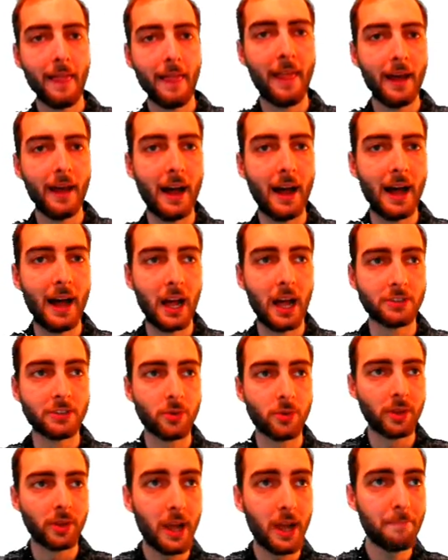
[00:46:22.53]

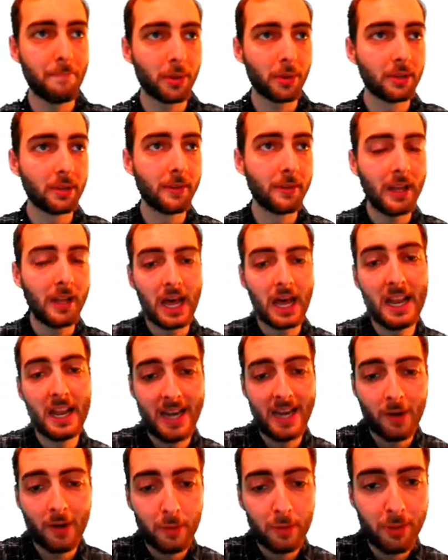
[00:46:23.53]
Scrolling up, and
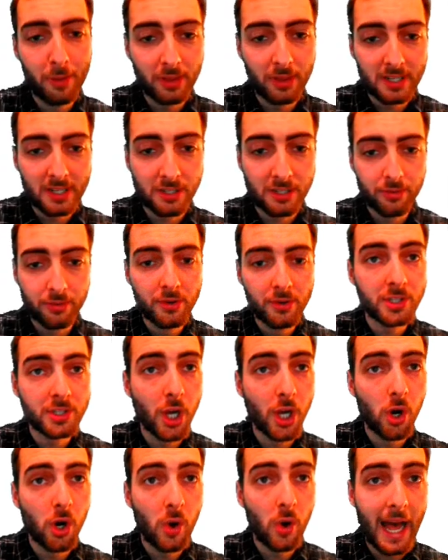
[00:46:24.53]
now we put this through,
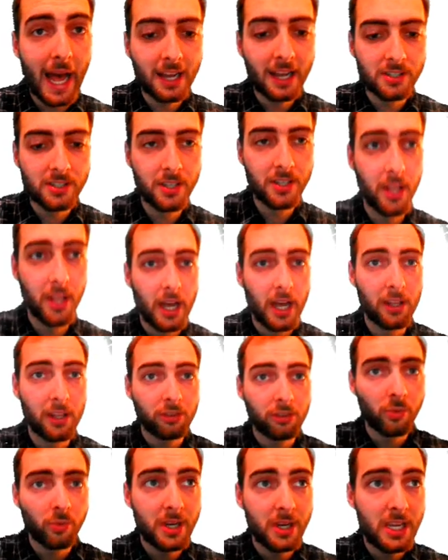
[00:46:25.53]
so x to the
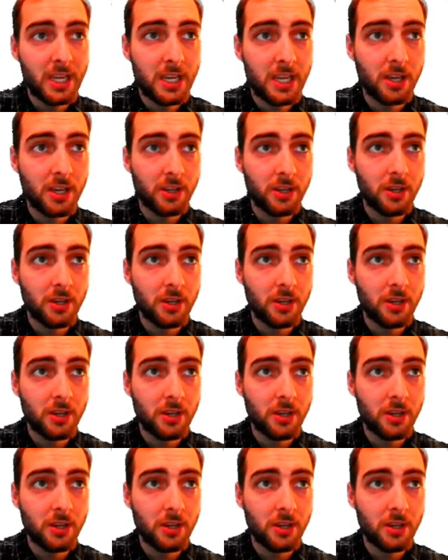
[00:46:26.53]
3